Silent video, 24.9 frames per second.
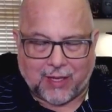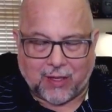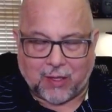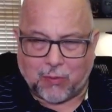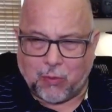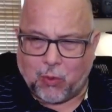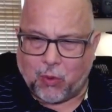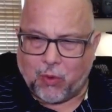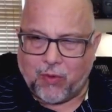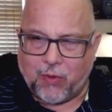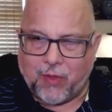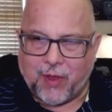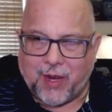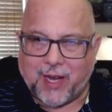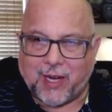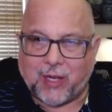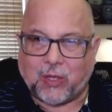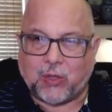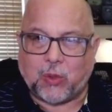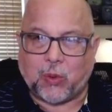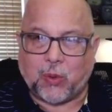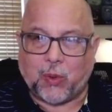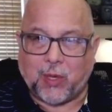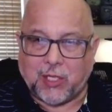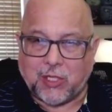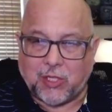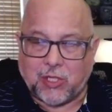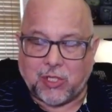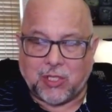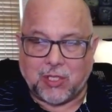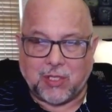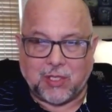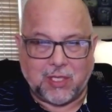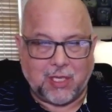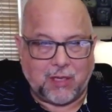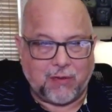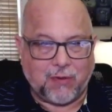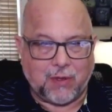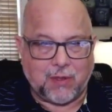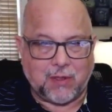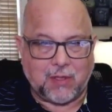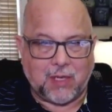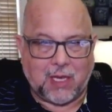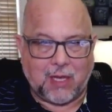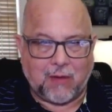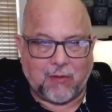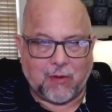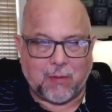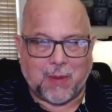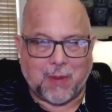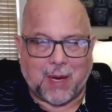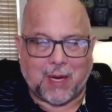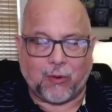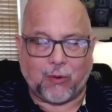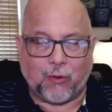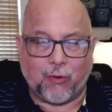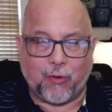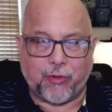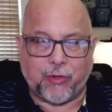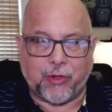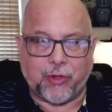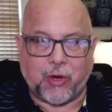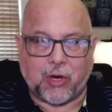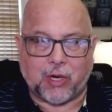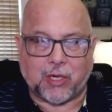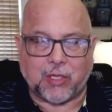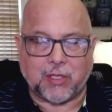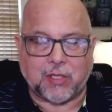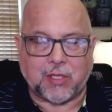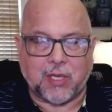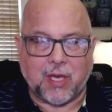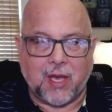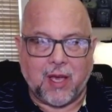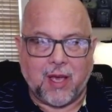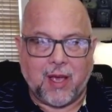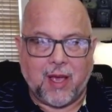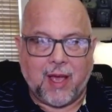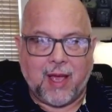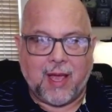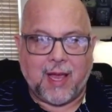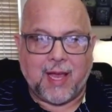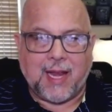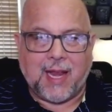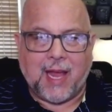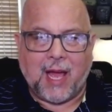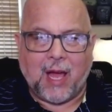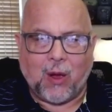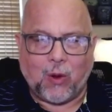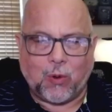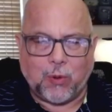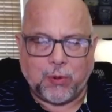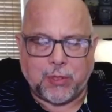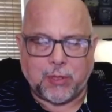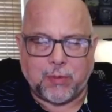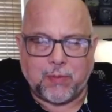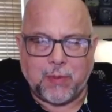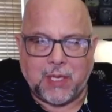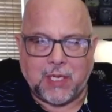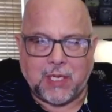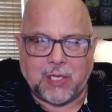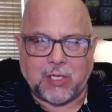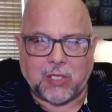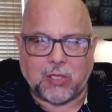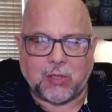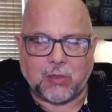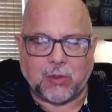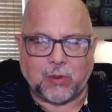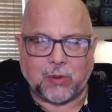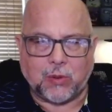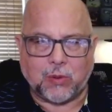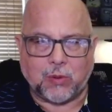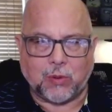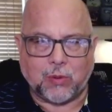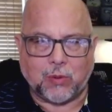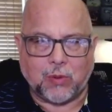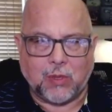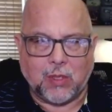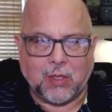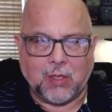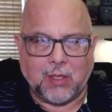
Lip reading: the more that I questioned even my own thoughts, it helped me to